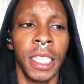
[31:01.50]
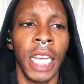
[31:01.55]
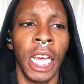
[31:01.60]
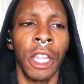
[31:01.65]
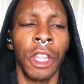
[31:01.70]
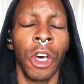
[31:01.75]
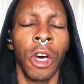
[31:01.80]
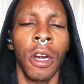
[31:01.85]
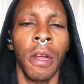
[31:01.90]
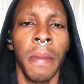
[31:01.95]
I
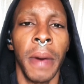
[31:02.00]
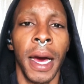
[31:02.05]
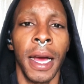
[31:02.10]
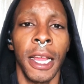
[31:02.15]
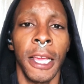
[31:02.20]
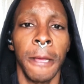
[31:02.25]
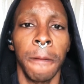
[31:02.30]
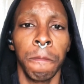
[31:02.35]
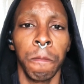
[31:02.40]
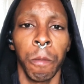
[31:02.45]
thought about
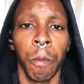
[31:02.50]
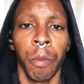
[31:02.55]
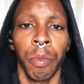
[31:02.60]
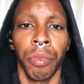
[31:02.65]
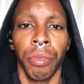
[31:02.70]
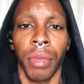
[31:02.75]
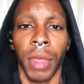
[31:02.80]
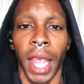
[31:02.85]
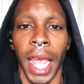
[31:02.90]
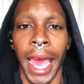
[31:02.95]
it
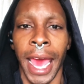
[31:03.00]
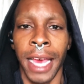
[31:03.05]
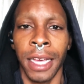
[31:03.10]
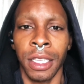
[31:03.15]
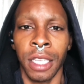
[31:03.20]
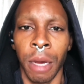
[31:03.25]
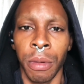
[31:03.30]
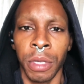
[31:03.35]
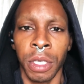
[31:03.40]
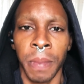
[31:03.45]
as
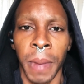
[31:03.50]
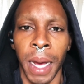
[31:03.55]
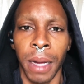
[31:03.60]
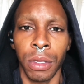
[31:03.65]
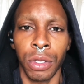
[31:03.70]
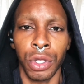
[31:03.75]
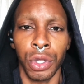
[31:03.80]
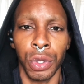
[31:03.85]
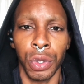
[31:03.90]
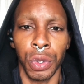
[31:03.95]
I was about
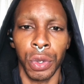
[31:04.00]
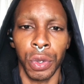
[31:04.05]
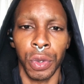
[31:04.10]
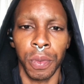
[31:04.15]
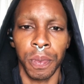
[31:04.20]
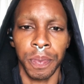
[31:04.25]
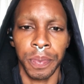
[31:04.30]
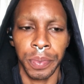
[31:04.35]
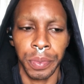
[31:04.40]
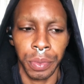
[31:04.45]
to
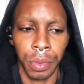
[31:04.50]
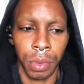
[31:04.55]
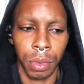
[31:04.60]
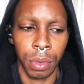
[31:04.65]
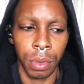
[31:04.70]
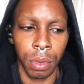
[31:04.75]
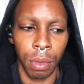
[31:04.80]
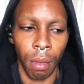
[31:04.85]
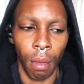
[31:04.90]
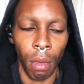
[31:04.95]

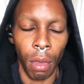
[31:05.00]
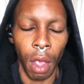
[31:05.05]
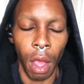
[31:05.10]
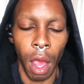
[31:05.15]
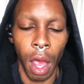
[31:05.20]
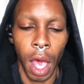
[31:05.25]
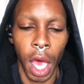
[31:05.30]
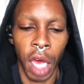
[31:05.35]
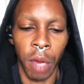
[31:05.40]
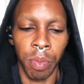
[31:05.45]

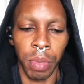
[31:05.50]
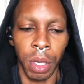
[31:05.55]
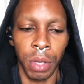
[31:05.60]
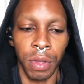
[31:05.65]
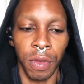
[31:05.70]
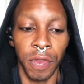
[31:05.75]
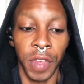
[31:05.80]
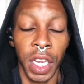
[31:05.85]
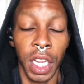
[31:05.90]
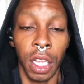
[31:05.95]
upload the
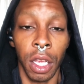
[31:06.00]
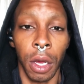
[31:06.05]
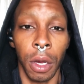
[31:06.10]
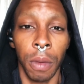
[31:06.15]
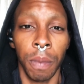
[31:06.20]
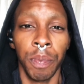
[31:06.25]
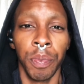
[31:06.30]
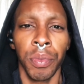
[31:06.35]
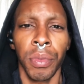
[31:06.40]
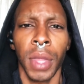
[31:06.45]
video.
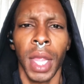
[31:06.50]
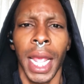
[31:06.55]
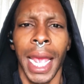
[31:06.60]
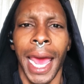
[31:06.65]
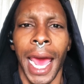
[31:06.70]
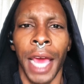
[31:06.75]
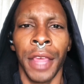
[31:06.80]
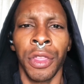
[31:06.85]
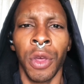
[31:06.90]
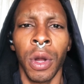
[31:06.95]

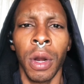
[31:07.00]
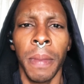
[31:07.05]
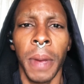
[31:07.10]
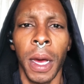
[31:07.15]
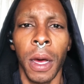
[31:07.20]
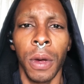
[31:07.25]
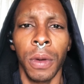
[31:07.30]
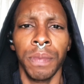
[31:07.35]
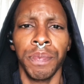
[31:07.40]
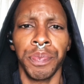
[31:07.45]
I thought
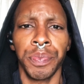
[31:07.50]
about